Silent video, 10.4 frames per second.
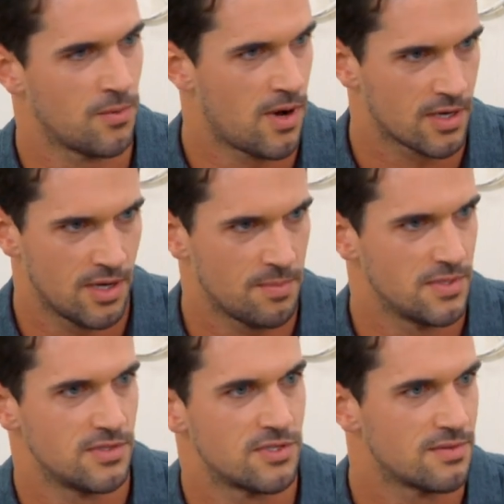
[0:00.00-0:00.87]
to walk up
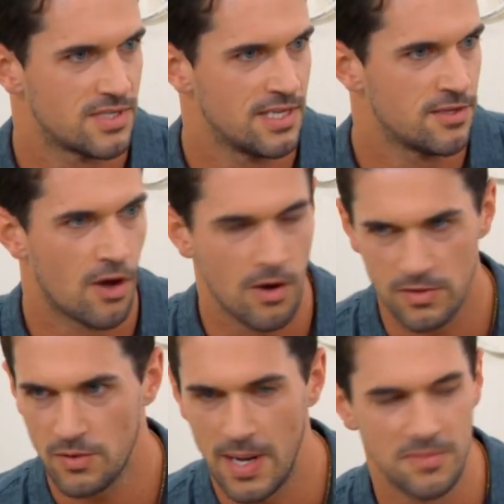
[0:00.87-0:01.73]
and just see the
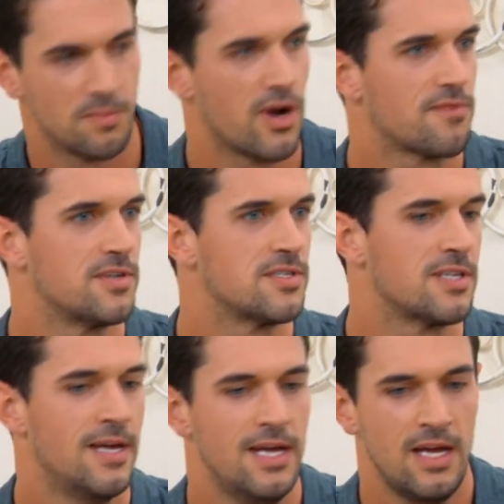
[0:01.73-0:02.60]
dogs grab some breakfast.